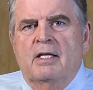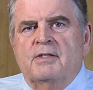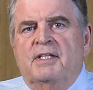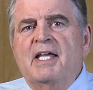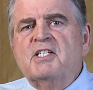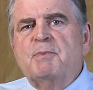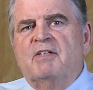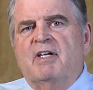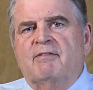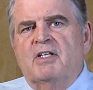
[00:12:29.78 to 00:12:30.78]
The next bit
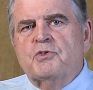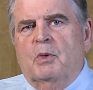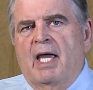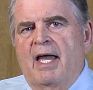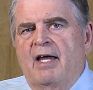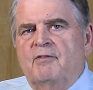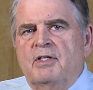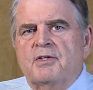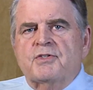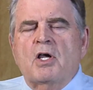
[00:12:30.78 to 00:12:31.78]
of evidence we have
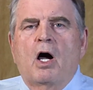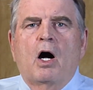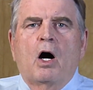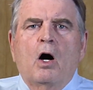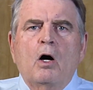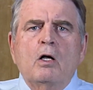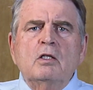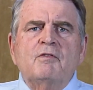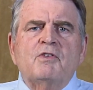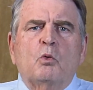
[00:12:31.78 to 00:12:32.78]
is
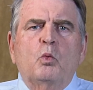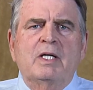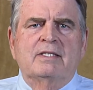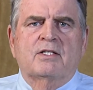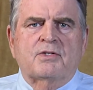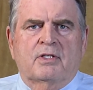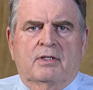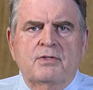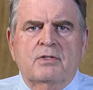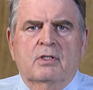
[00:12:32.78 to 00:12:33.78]
all of the
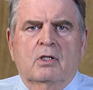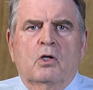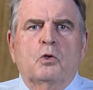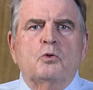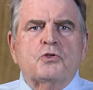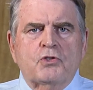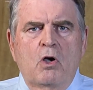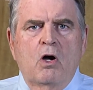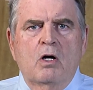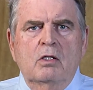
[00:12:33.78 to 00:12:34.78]
witnesses who
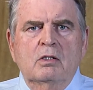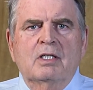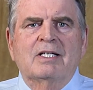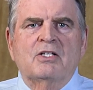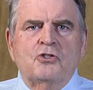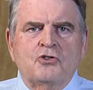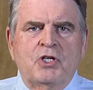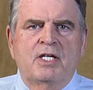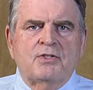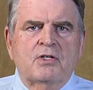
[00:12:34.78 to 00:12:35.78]
saw
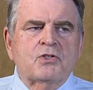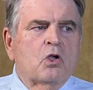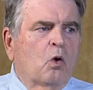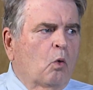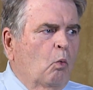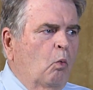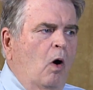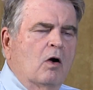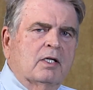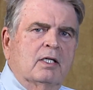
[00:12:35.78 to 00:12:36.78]
Jesus
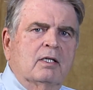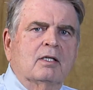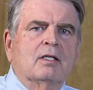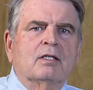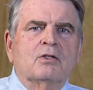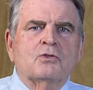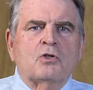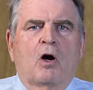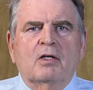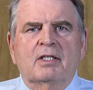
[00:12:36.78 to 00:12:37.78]
walking,
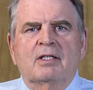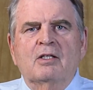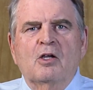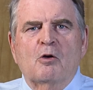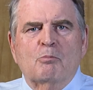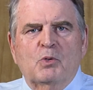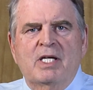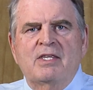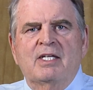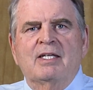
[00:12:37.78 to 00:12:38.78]
talking,
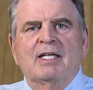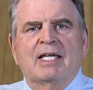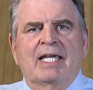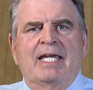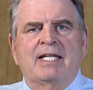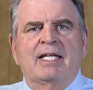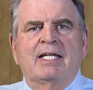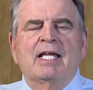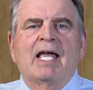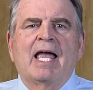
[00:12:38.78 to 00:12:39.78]
breathing,
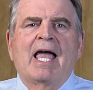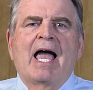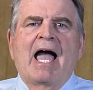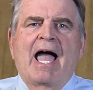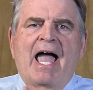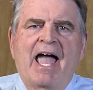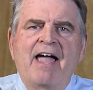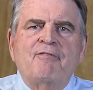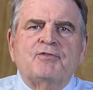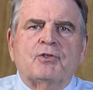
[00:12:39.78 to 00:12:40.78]
eating
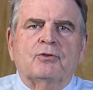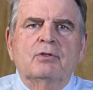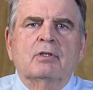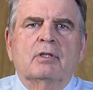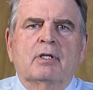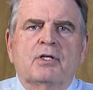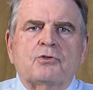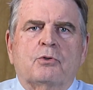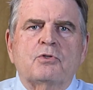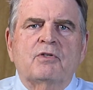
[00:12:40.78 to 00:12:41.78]
after his
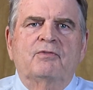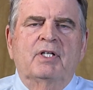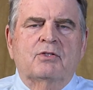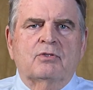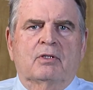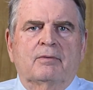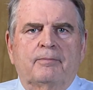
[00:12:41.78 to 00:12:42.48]
crucifixion.